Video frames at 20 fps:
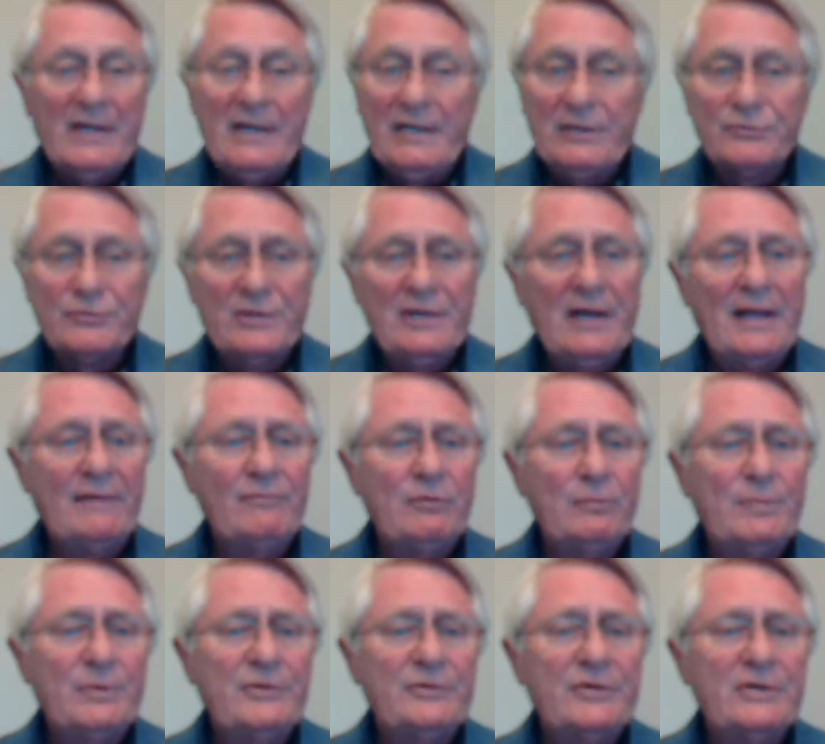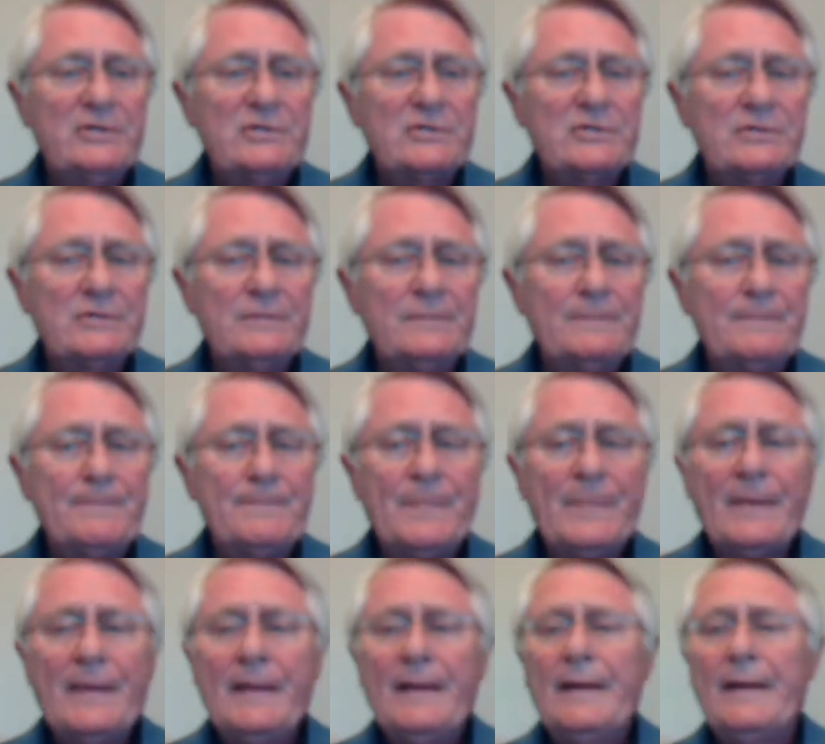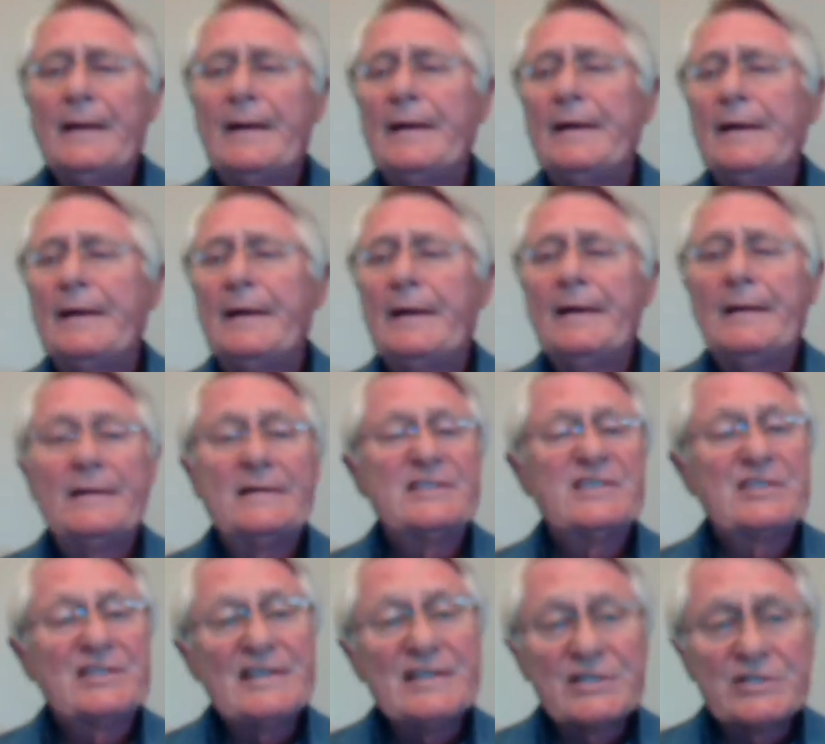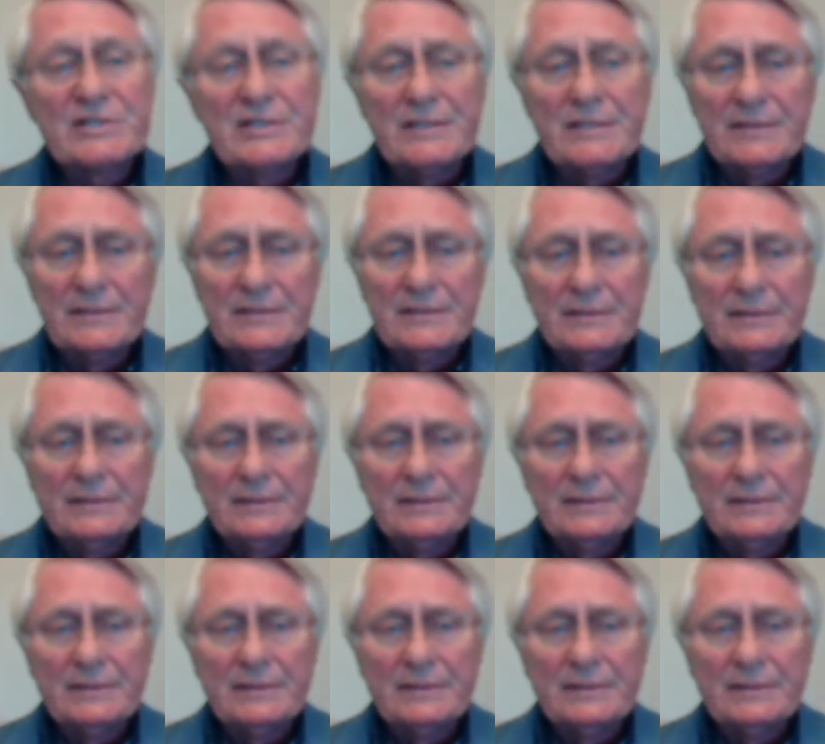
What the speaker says: entry-level position, an assistant,